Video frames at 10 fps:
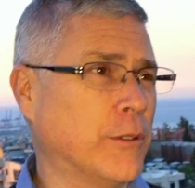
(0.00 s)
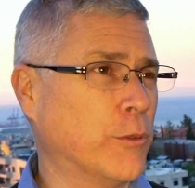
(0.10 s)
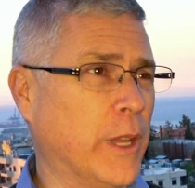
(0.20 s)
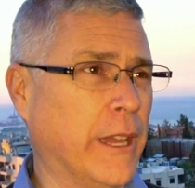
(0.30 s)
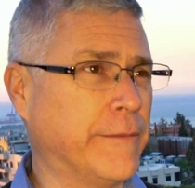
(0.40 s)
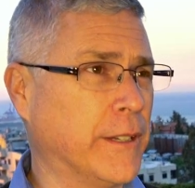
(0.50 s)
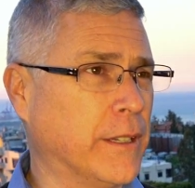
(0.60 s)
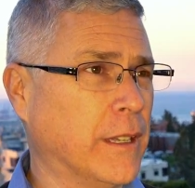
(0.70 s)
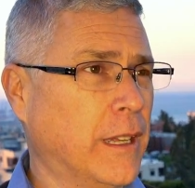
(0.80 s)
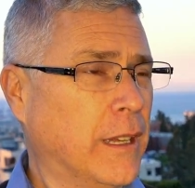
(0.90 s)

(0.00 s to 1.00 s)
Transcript: We have a